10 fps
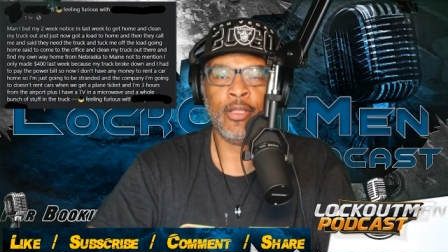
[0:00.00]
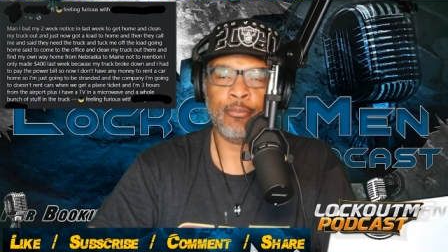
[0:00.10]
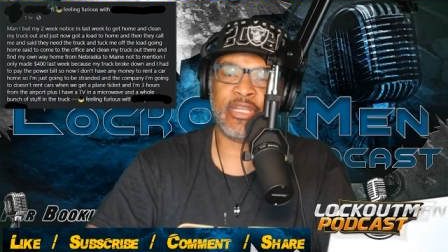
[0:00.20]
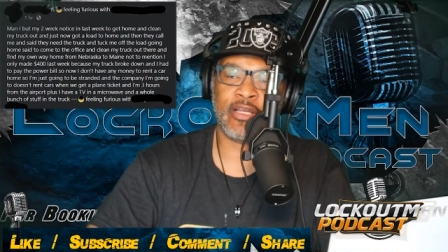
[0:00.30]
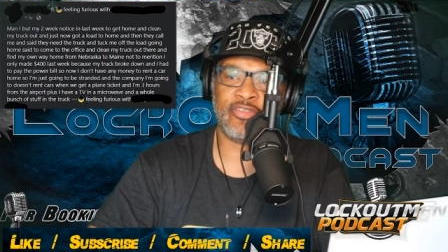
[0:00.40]

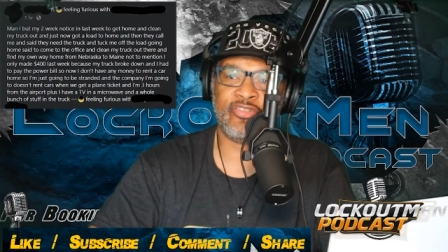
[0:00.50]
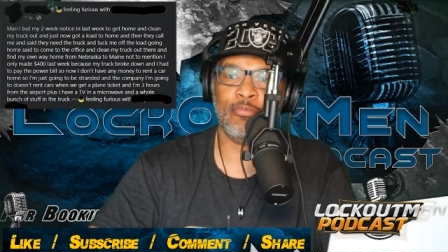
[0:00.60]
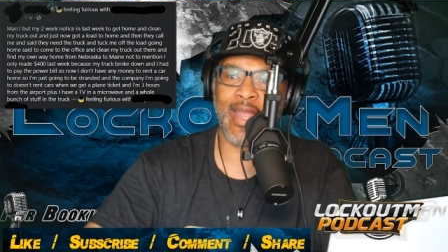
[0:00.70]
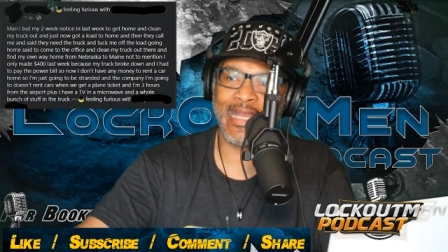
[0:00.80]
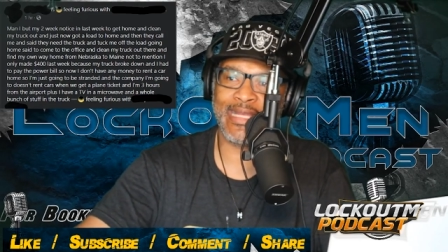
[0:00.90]
because you
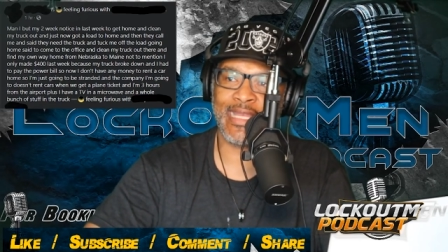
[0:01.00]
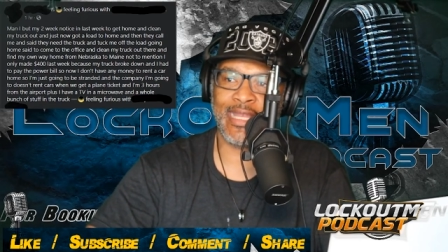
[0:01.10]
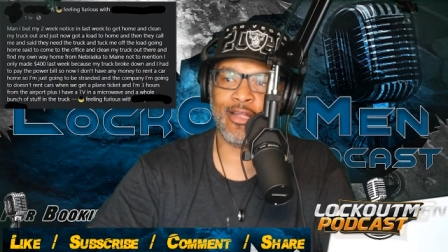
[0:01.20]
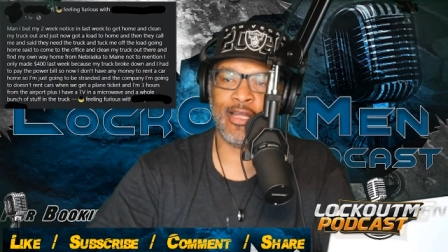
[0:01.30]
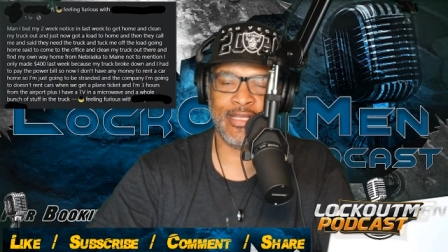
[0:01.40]
might
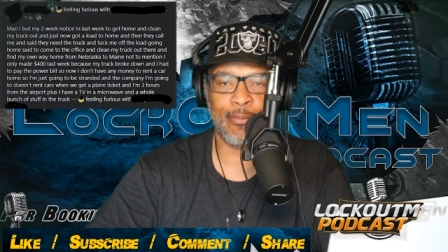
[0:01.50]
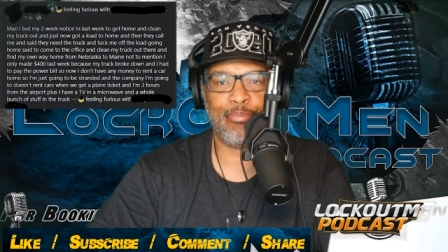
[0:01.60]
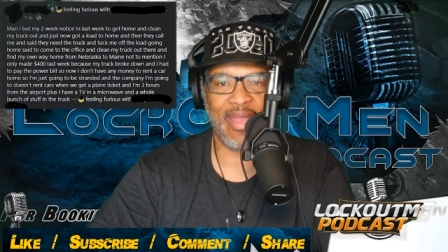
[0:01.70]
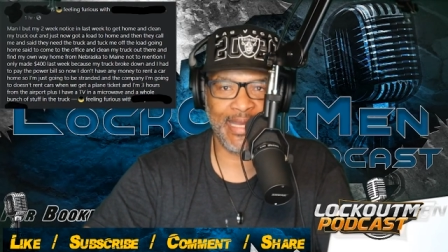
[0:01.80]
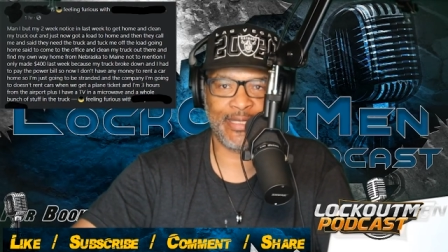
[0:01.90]
get an
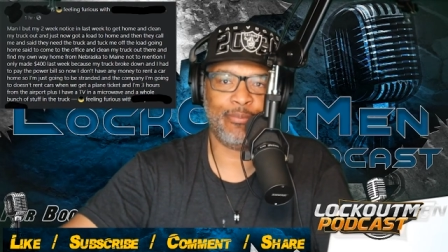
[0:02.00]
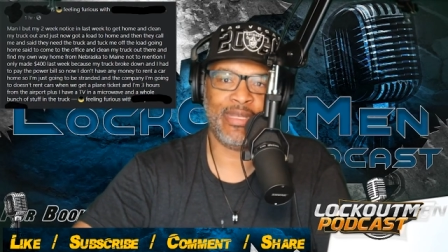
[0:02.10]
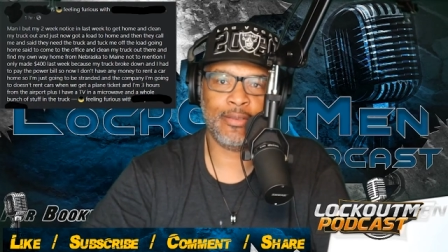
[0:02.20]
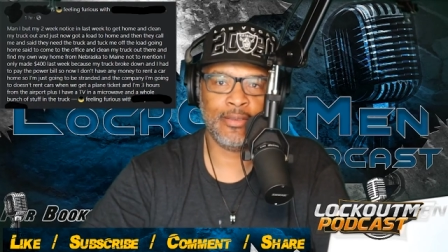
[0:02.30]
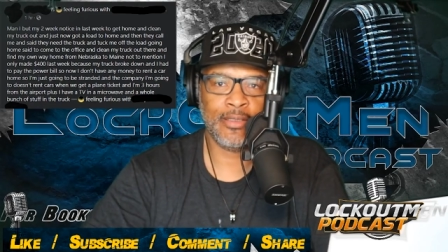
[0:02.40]

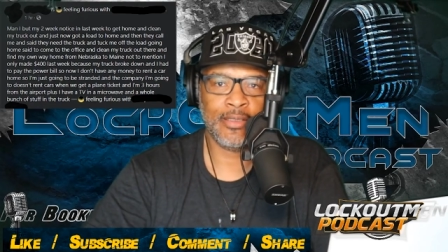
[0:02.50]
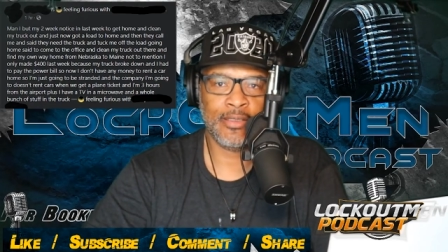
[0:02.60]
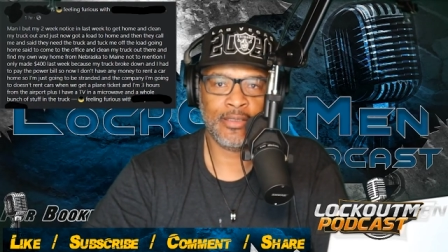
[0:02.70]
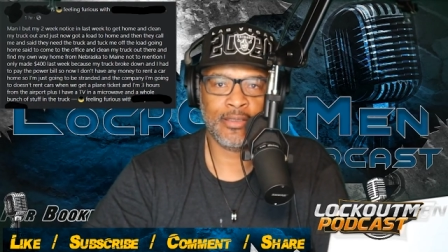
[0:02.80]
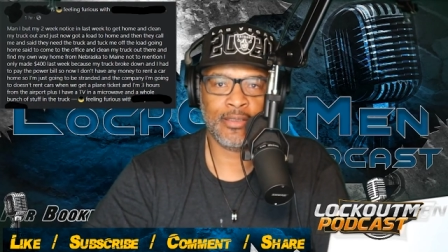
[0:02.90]
abandonment,
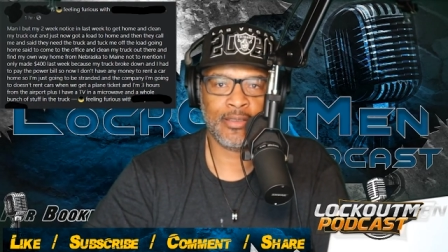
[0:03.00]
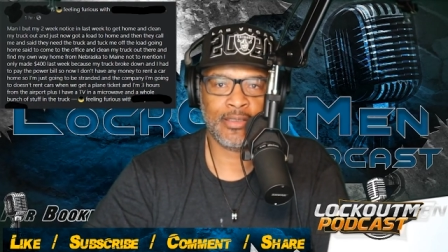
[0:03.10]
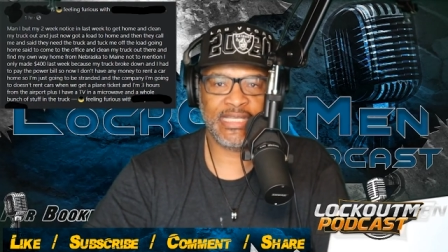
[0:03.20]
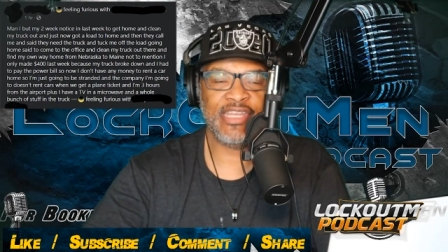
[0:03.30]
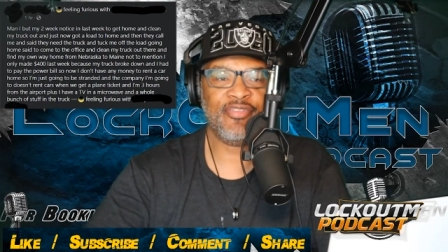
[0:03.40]

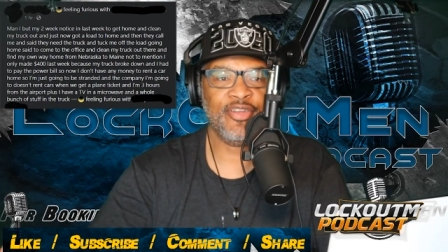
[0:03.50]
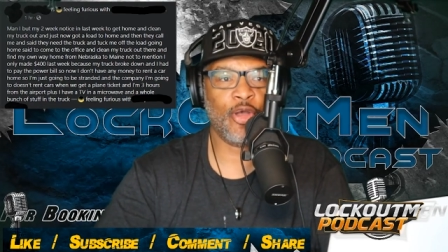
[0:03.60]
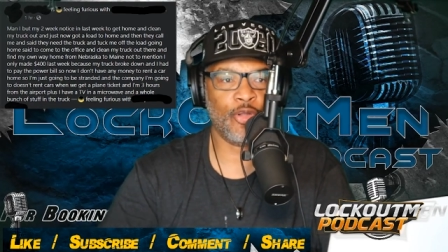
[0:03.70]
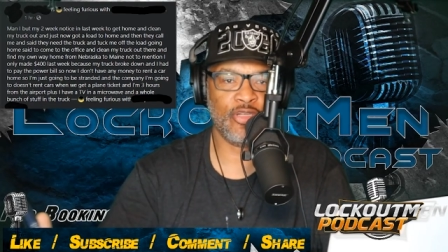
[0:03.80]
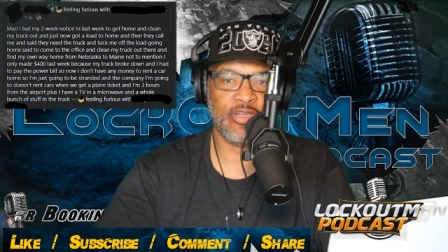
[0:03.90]
even
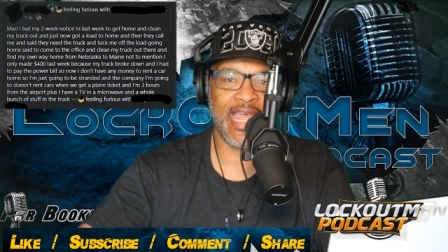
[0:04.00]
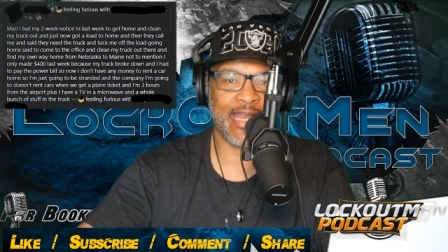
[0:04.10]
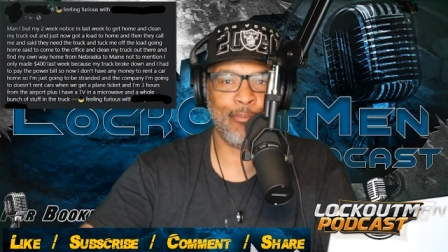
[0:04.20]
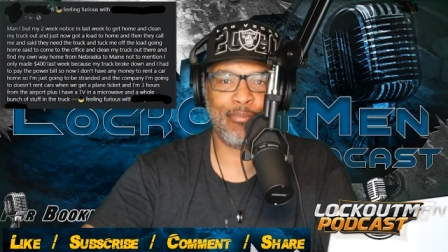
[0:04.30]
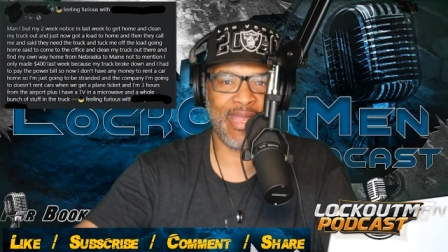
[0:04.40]
though you're not
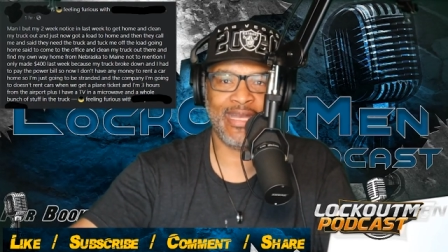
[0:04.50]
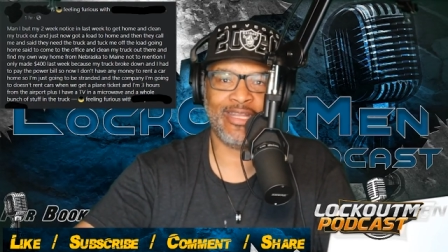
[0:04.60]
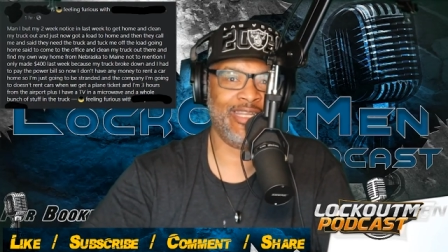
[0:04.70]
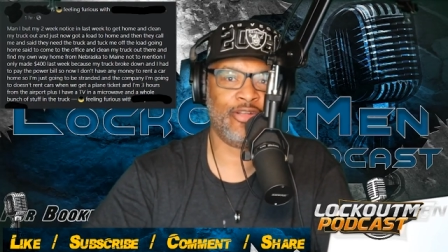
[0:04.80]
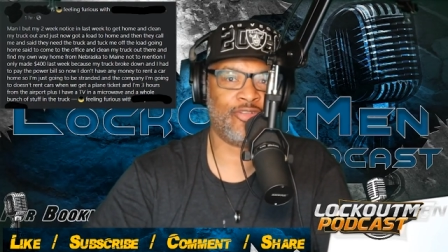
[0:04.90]

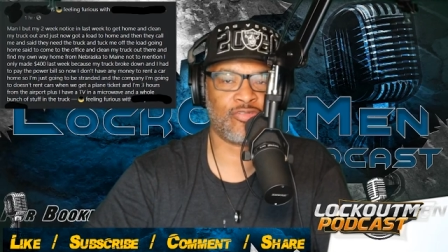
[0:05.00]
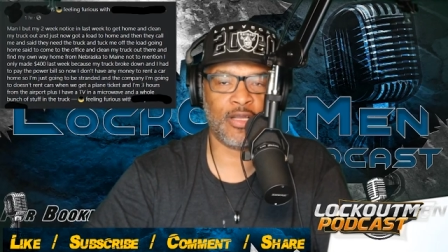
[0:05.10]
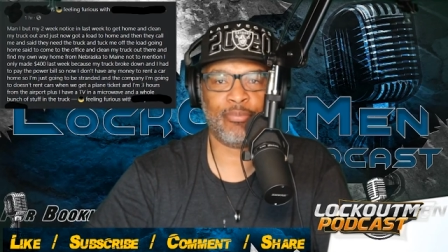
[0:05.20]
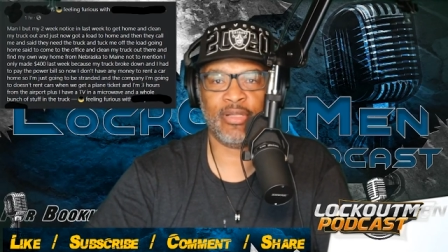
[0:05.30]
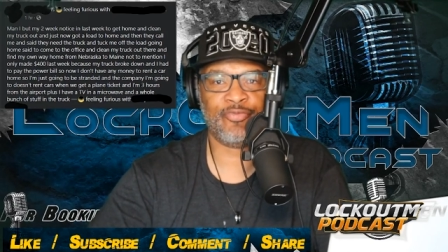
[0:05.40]
abandoning the
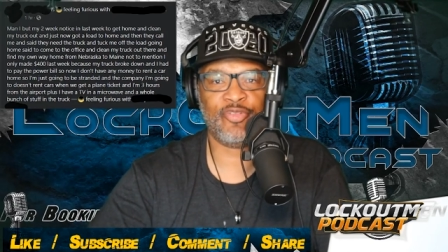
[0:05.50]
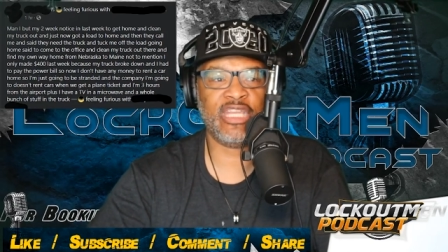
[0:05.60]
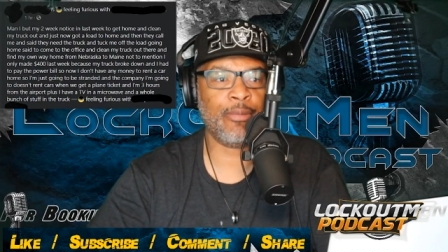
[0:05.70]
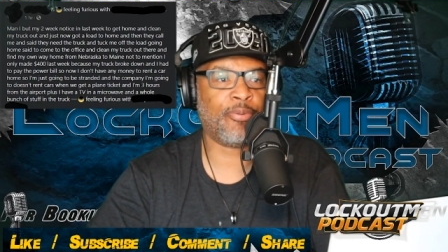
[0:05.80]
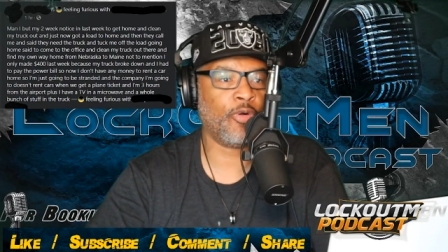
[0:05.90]
truck. But if you
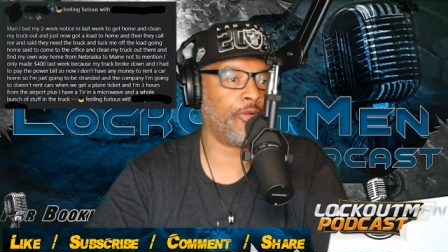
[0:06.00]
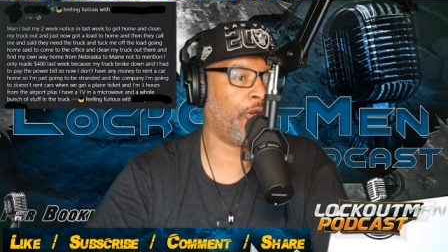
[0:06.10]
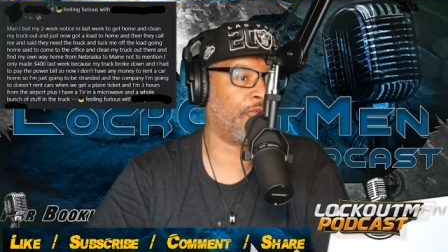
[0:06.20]
get pulled over